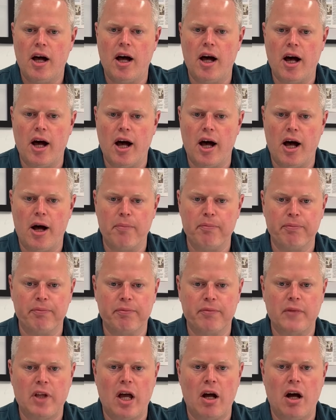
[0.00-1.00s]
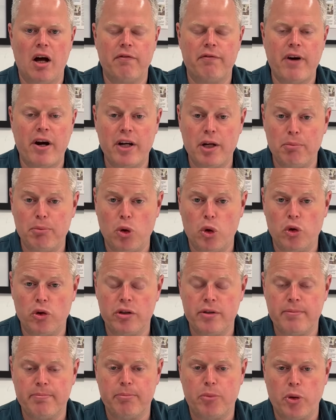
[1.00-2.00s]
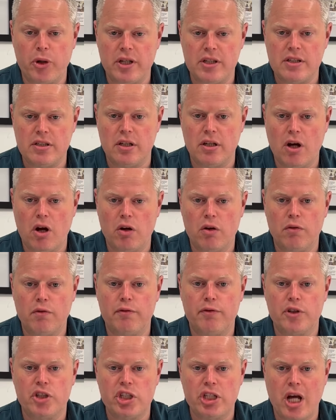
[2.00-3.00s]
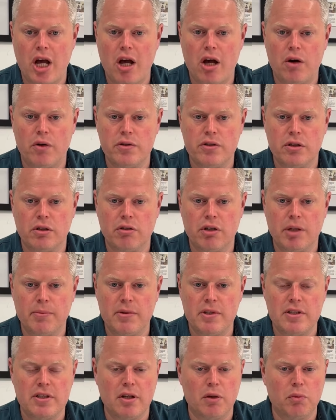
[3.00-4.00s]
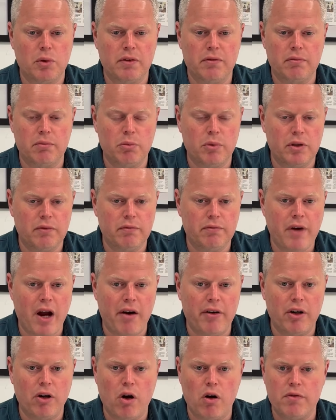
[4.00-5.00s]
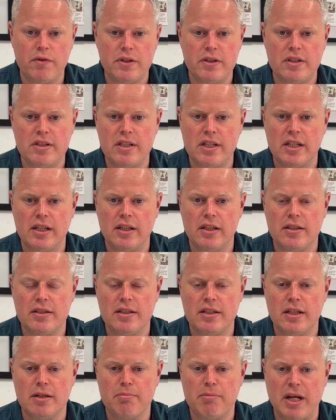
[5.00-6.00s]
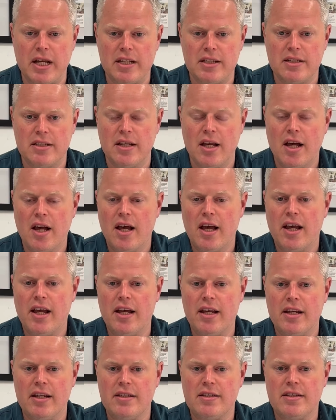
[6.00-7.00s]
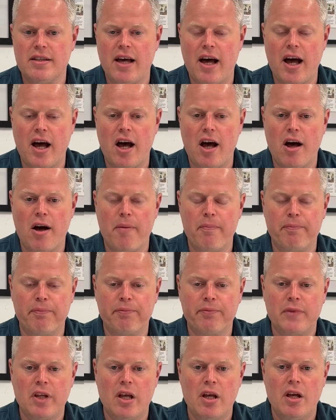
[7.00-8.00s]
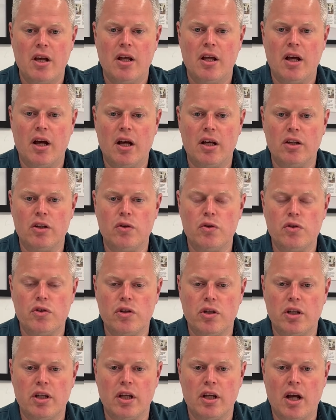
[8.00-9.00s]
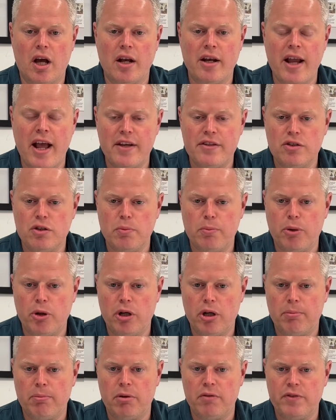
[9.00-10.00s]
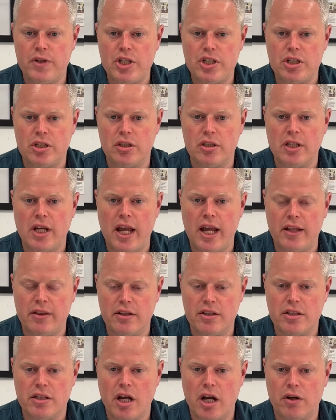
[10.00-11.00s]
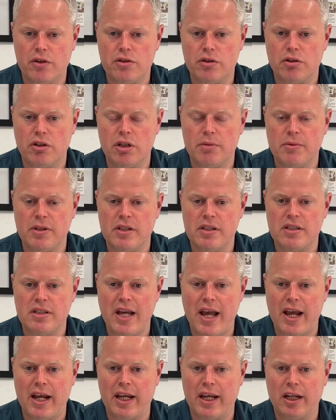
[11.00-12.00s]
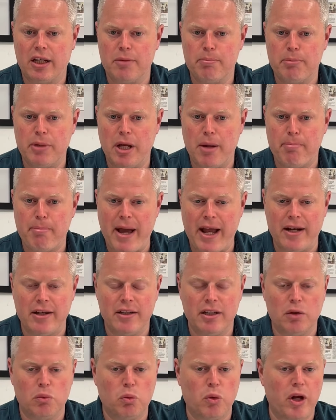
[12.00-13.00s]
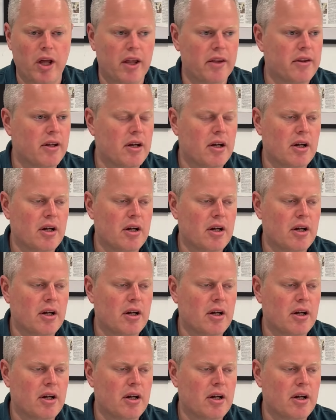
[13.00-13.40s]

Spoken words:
A very important point to note for shareholders agreements that we very often see missed is that you should, unless you put a provision in the shareholders agreement saying it can be amended with